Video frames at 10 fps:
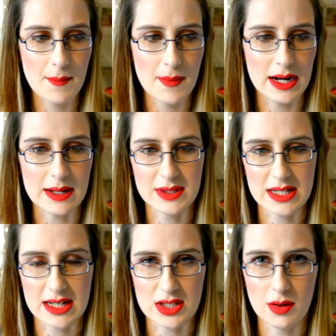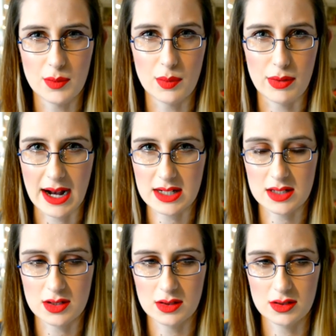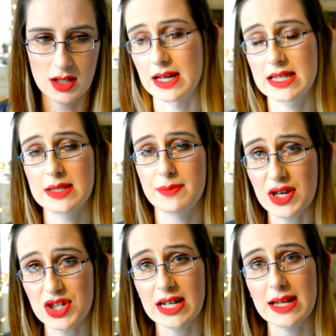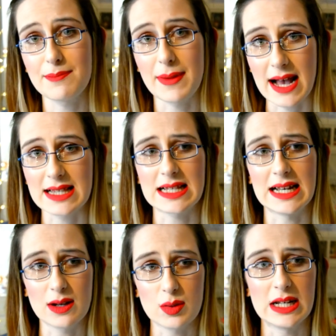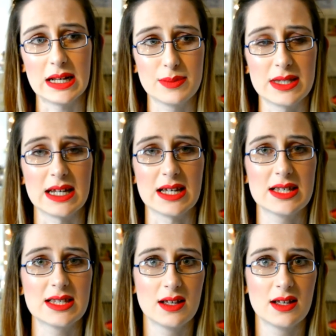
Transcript: lipsticks are more practical, especially matte liquid lipsticks.